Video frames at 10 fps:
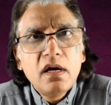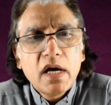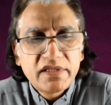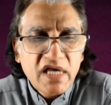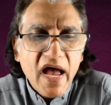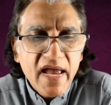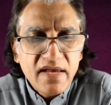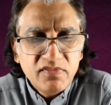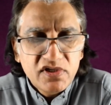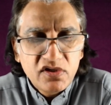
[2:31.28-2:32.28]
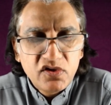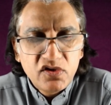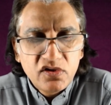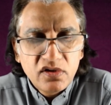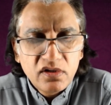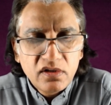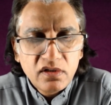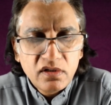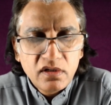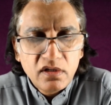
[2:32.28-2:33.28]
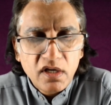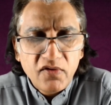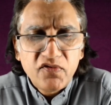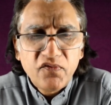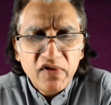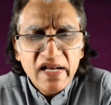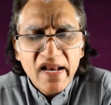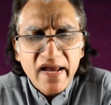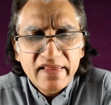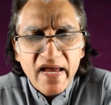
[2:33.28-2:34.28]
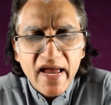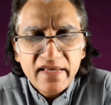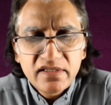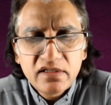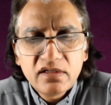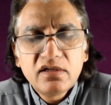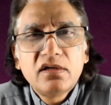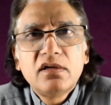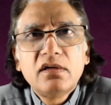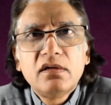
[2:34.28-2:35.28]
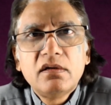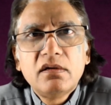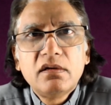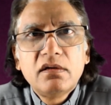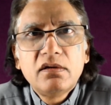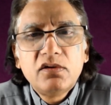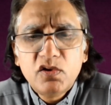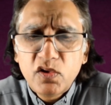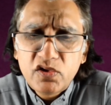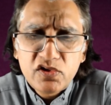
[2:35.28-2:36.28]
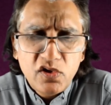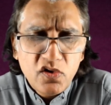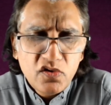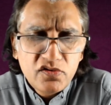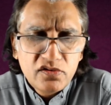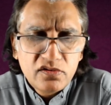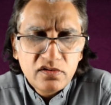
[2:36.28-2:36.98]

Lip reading: At times, if you feel like that, you're not alone.